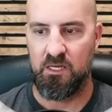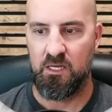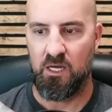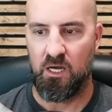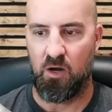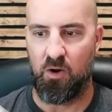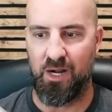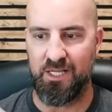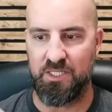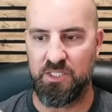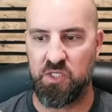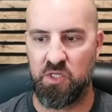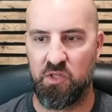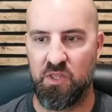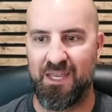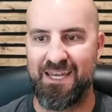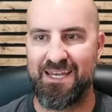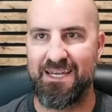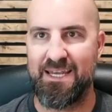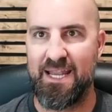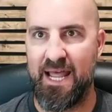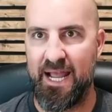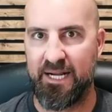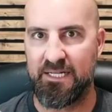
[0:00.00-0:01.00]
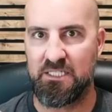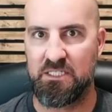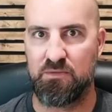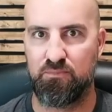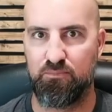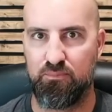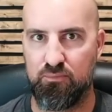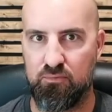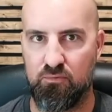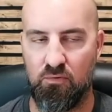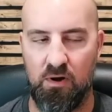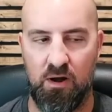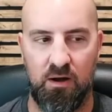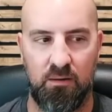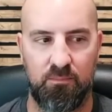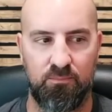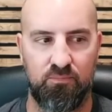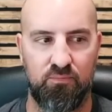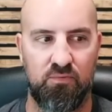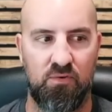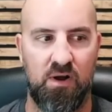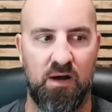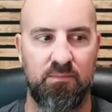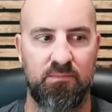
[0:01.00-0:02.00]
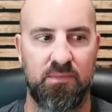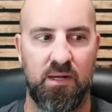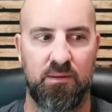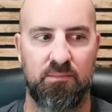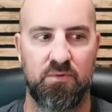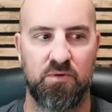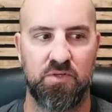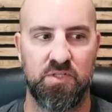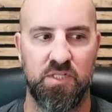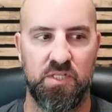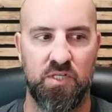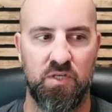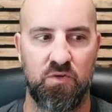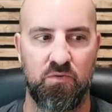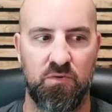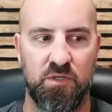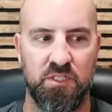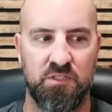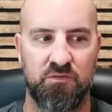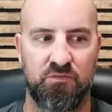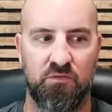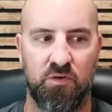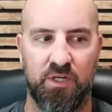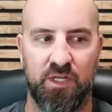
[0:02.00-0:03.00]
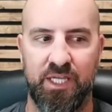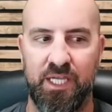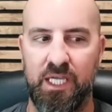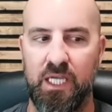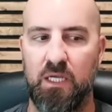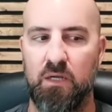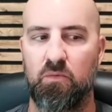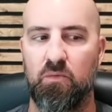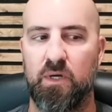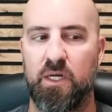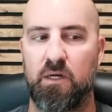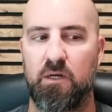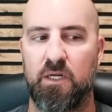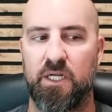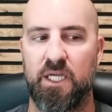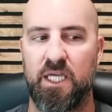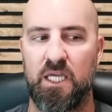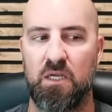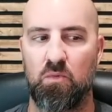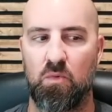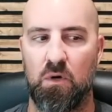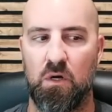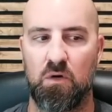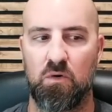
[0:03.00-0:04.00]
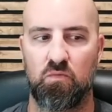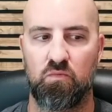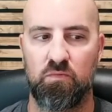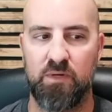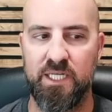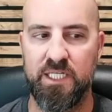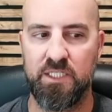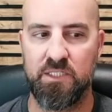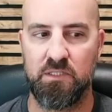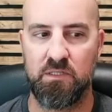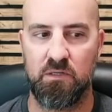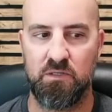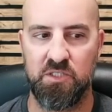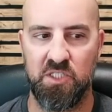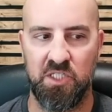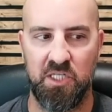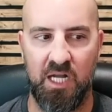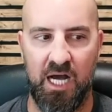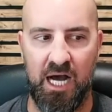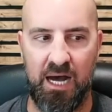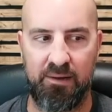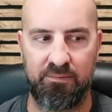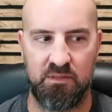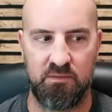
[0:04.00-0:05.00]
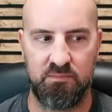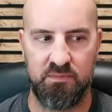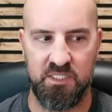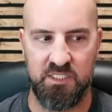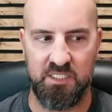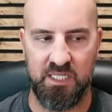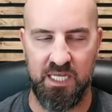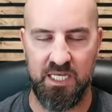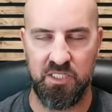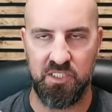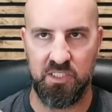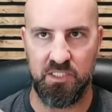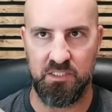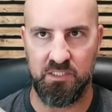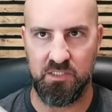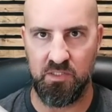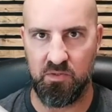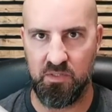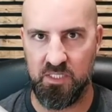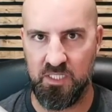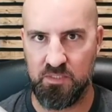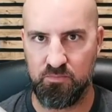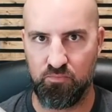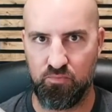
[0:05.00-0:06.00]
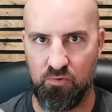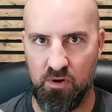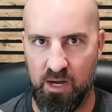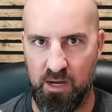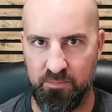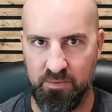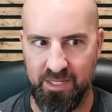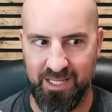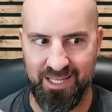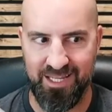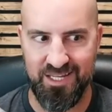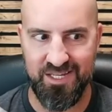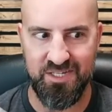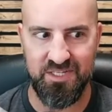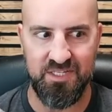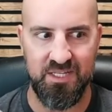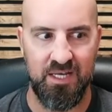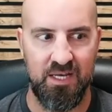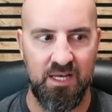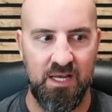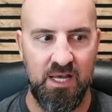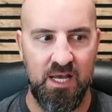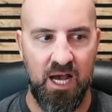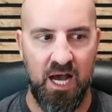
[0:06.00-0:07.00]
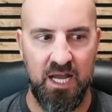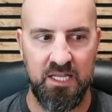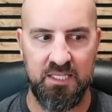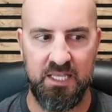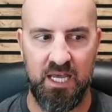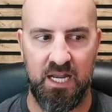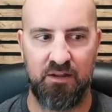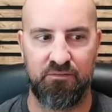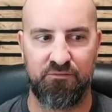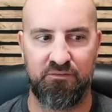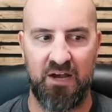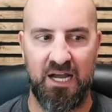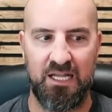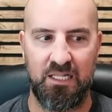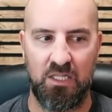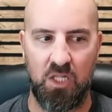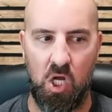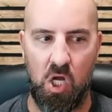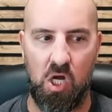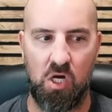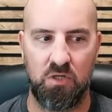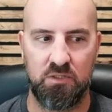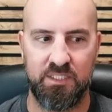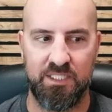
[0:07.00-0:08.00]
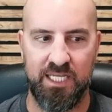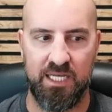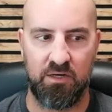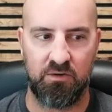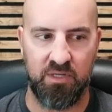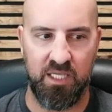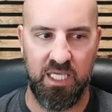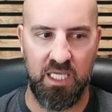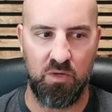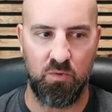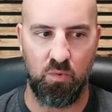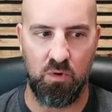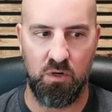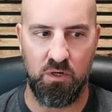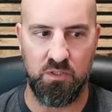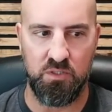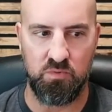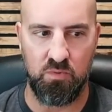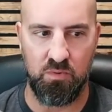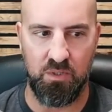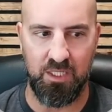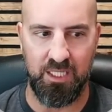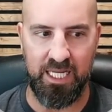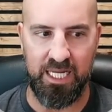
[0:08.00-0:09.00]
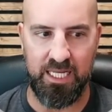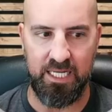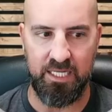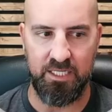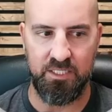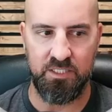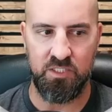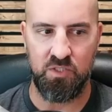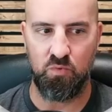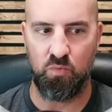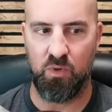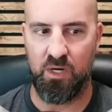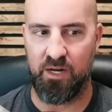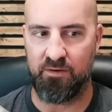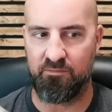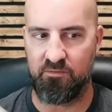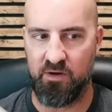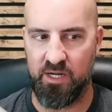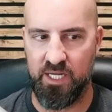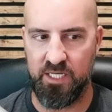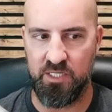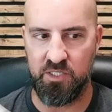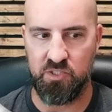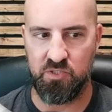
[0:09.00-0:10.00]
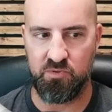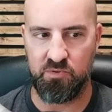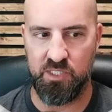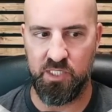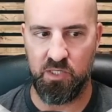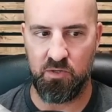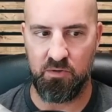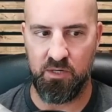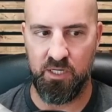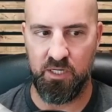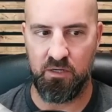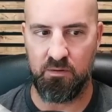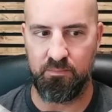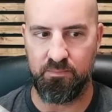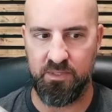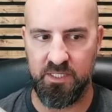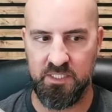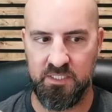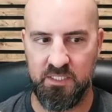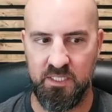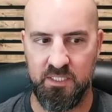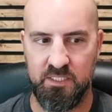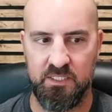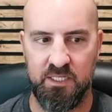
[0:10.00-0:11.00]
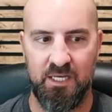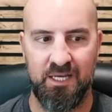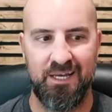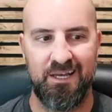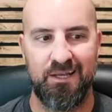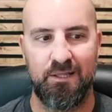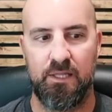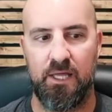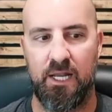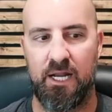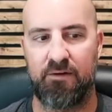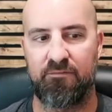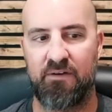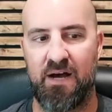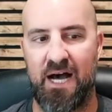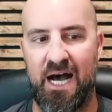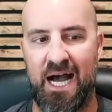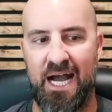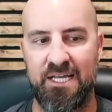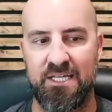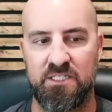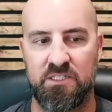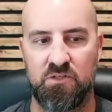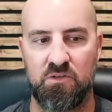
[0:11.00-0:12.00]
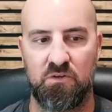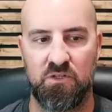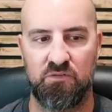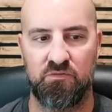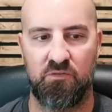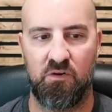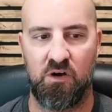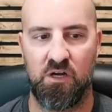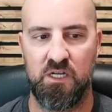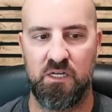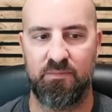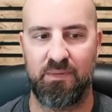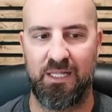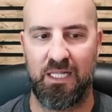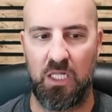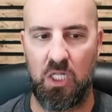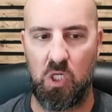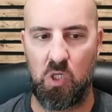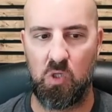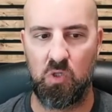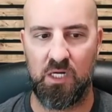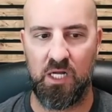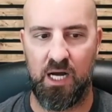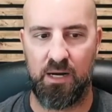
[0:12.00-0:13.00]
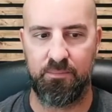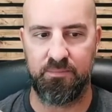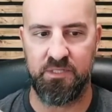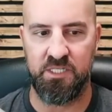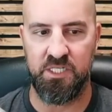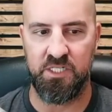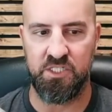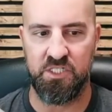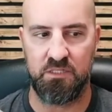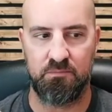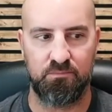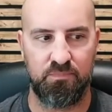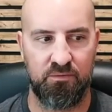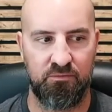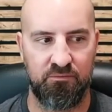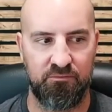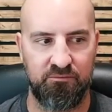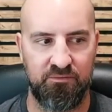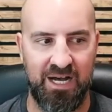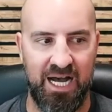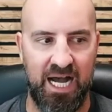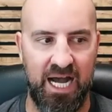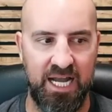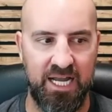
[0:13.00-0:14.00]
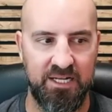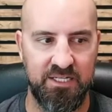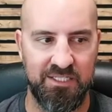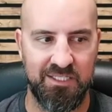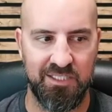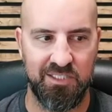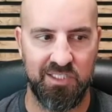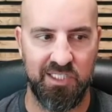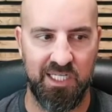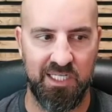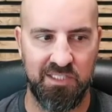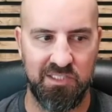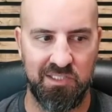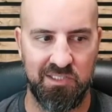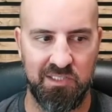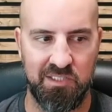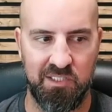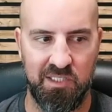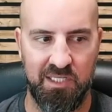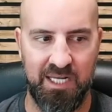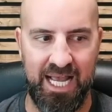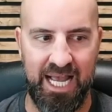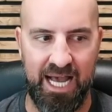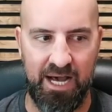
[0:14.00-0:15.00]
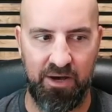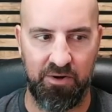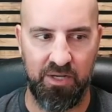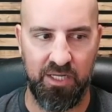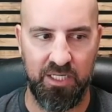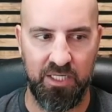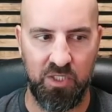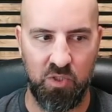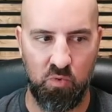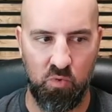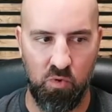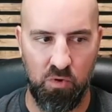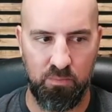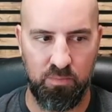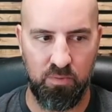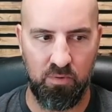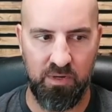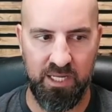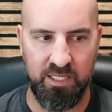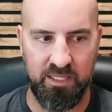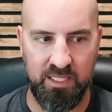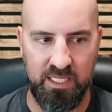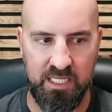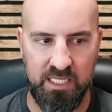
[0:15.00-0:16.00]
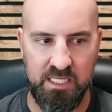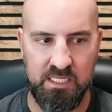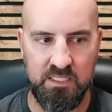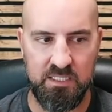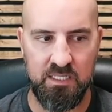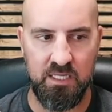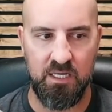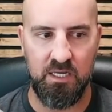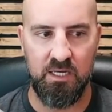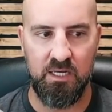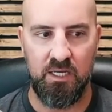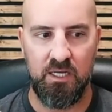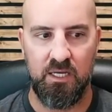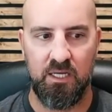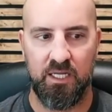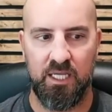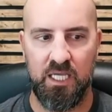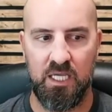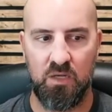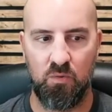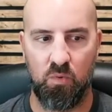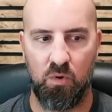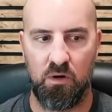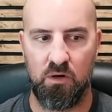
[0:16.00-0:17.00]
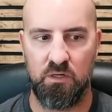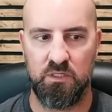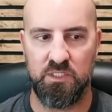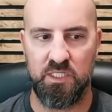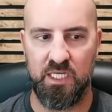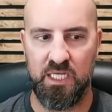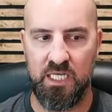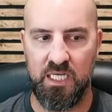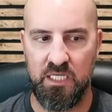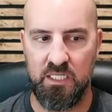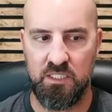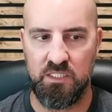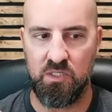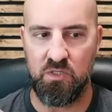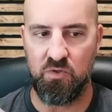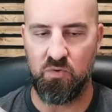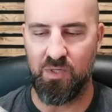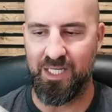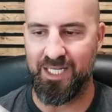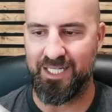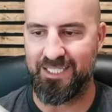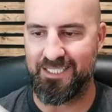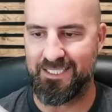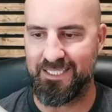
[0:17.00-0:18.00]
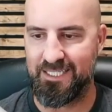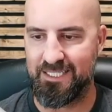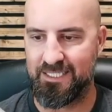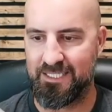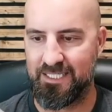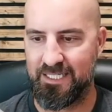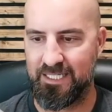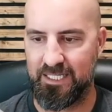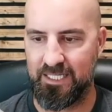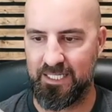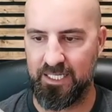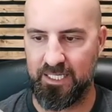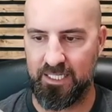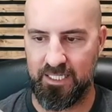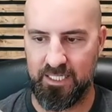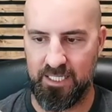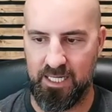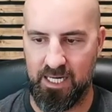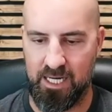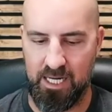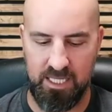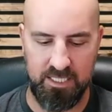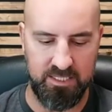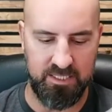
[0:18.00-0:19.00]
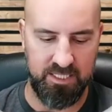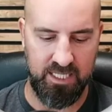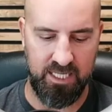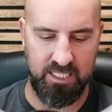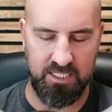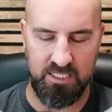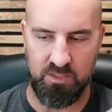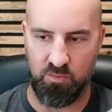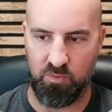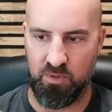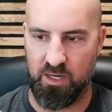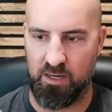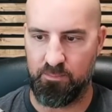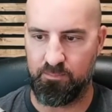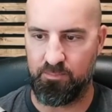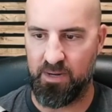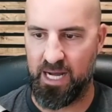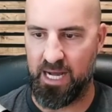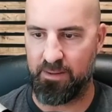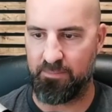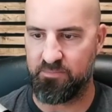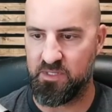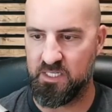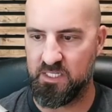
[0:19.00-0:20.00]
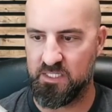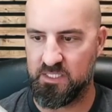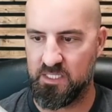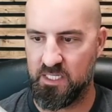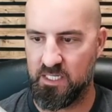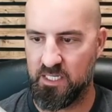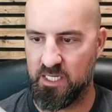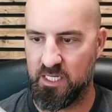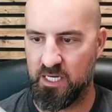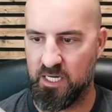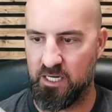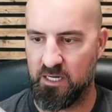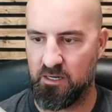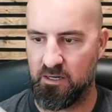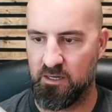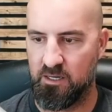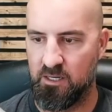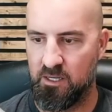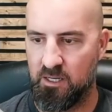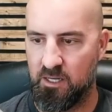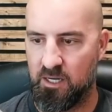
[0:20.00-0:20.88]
All right, so the next prompt, prompt number two, is for key, keyword research and optimization. So this prompt is identify long tail keywords relating to whatever industry you're in or business that have high search volume and low competition. Provide suggestions on how to incorporate these keywords into existing content. So we're gonna pop this in here.